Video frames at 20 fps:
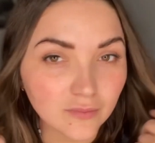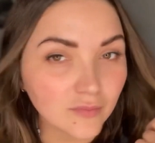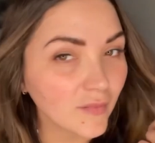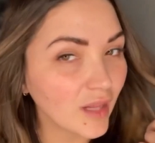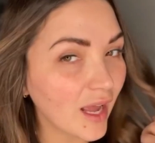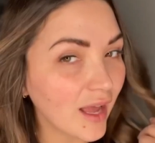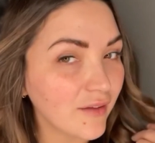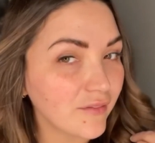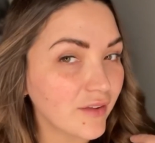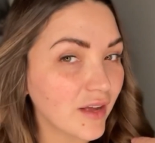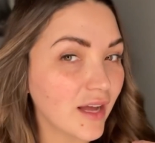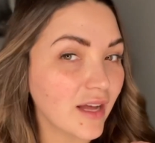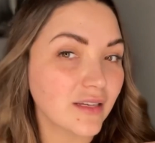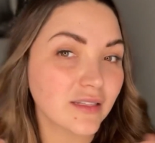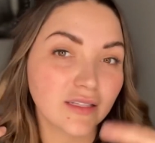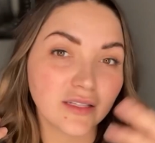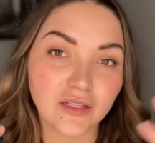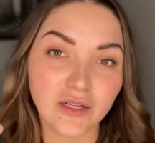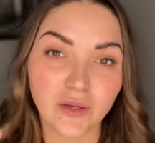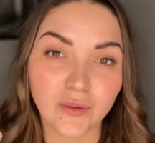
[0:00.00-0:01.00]
I've got,
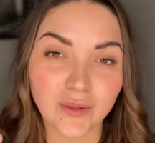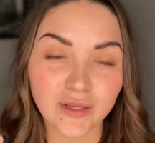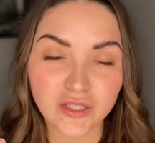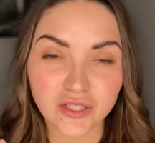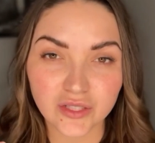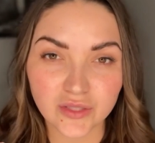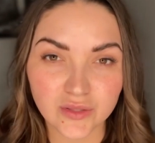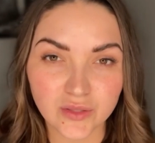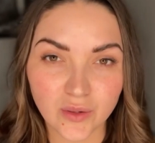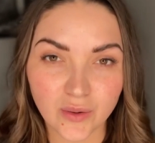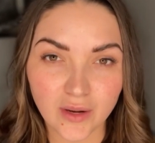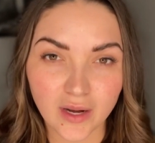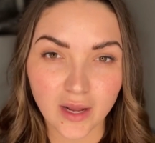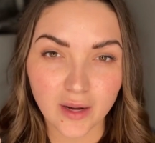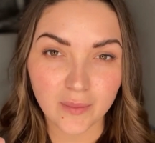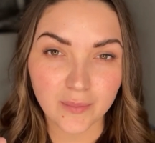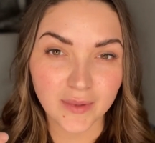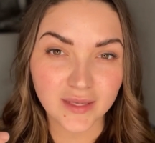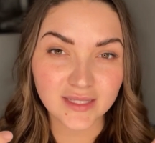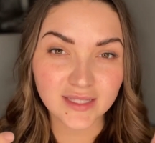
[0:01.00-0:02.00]
issues going on in
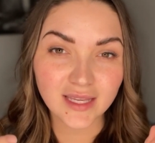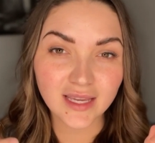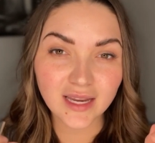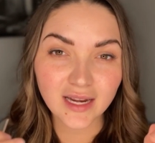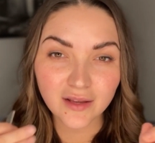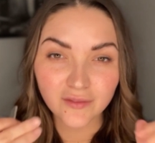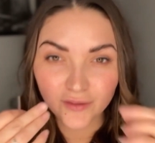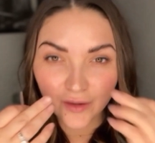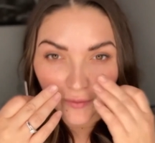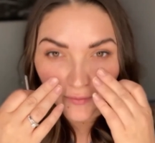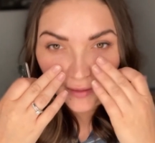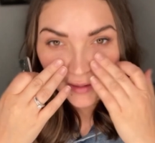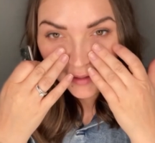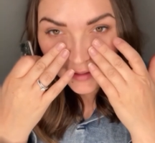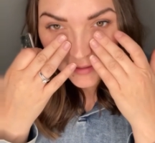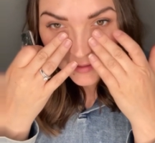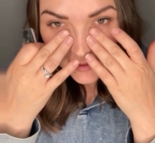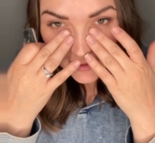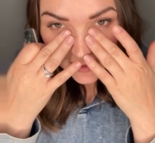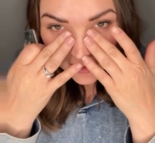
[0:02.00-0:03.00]
my skin. I've got
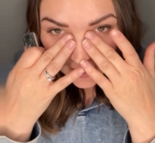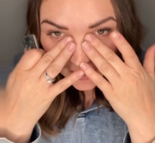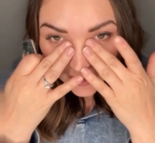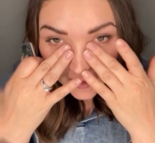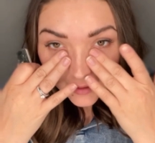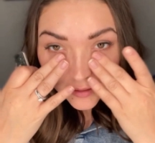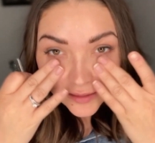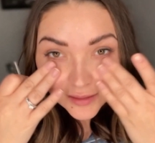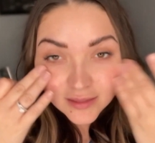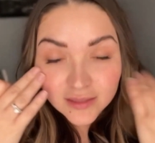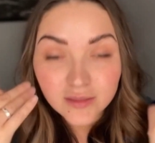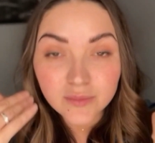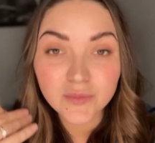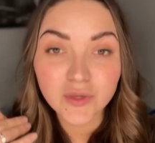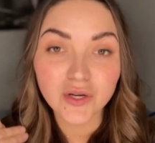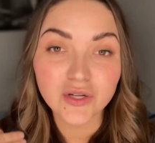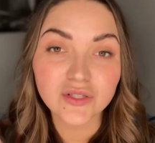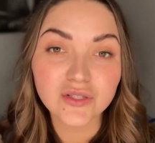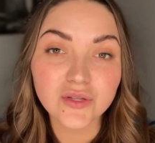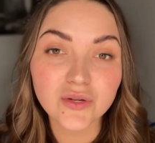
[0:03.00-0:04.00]
redness, some
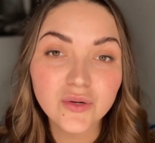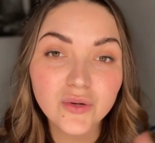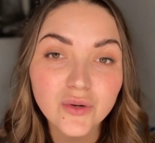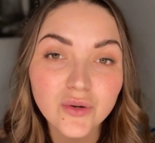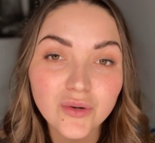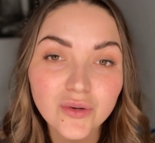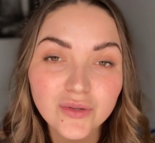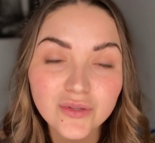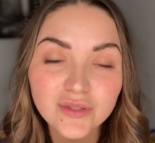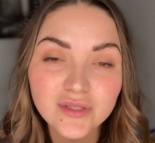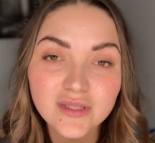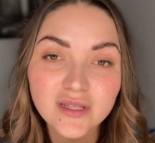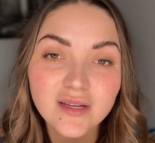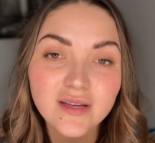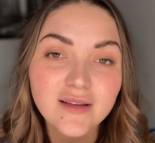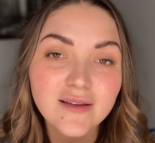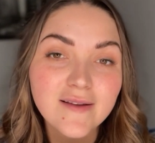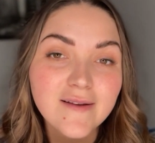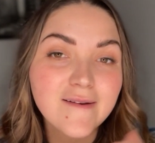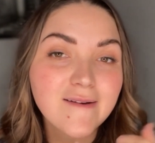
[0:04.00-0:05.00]
dark circles,
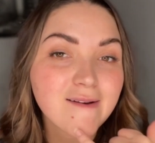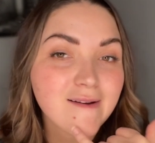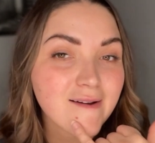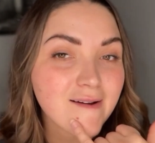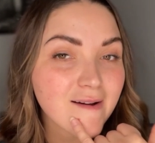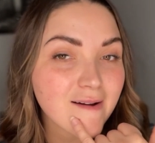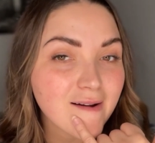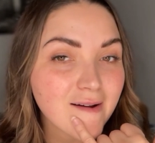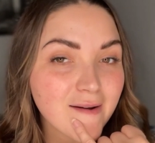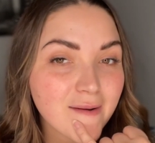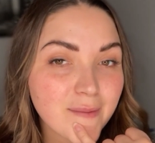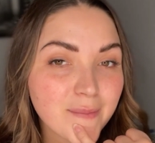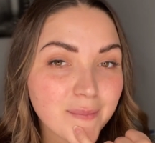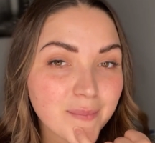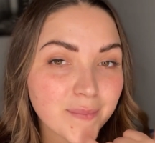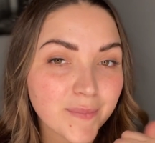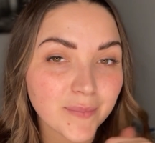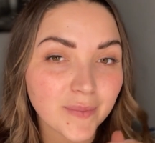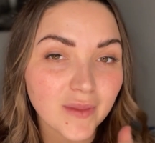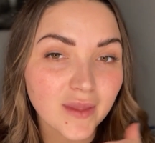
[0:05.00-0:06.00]

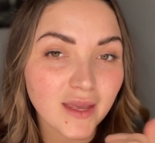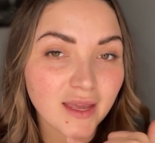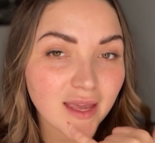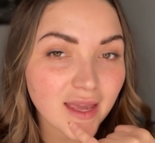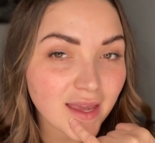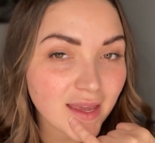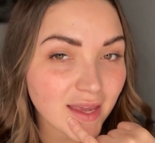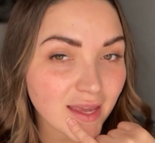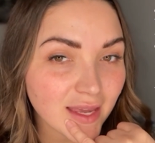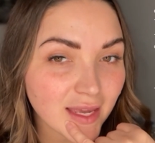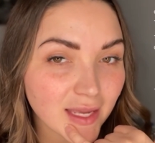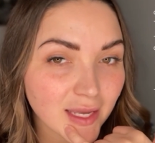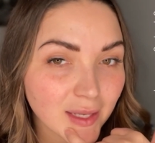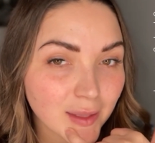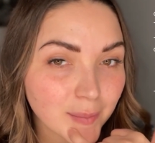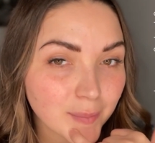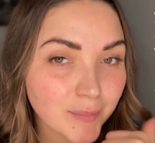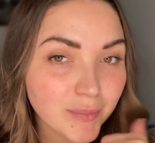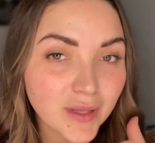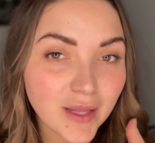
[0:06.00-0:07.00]
a
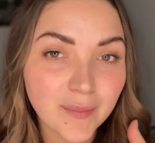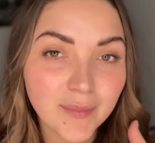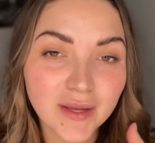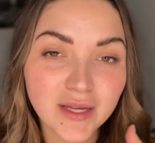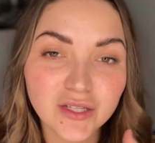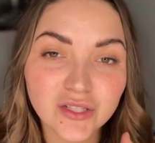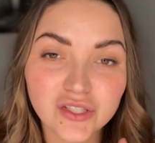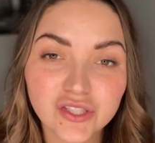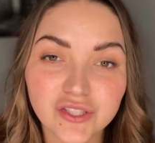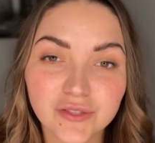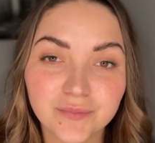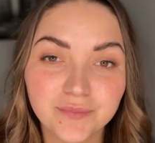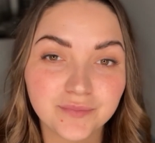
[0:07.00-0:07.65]
blemish,